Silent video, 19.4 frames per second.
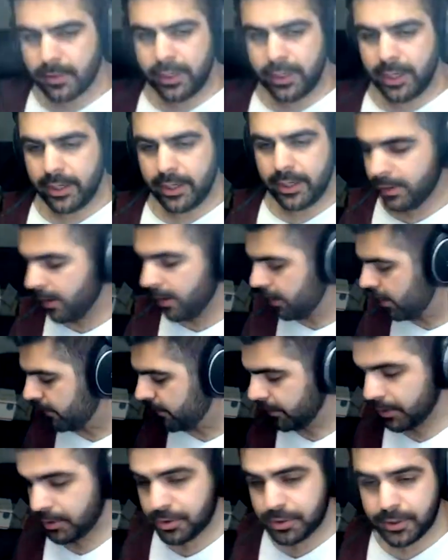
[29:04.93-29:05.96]
had to cut off on
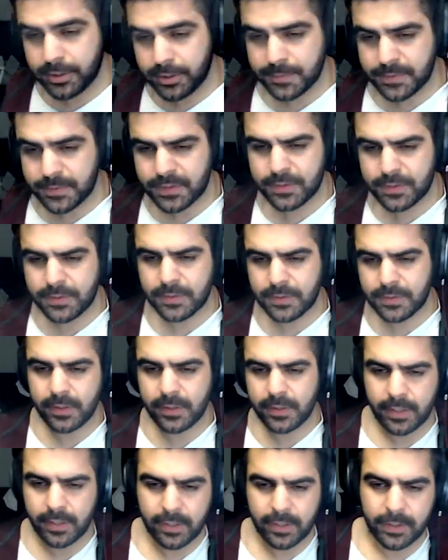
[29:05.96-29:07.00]
the chips.
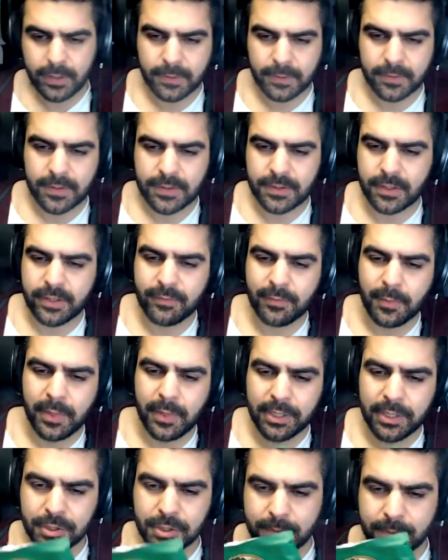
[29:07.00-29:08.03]
These aren't even my
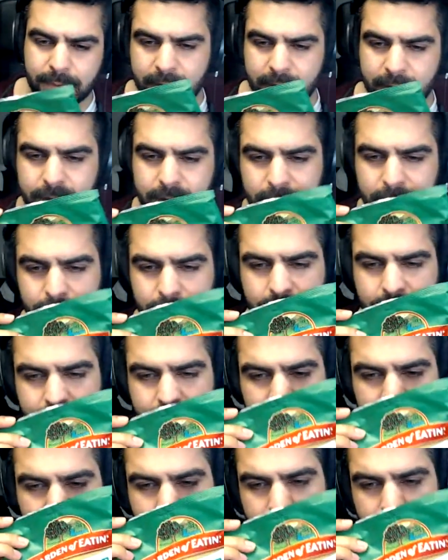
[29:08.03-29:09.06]
chips. I saw my
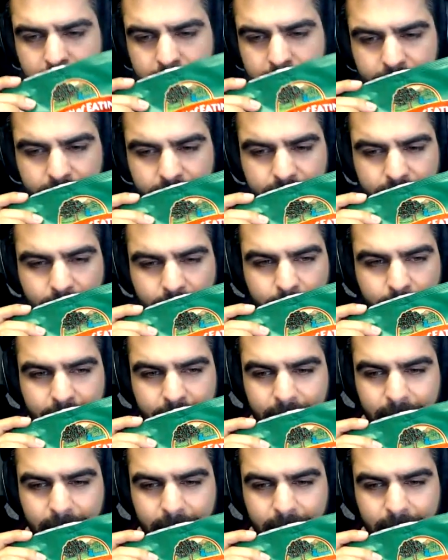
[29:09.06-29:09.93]
sister brought these home, and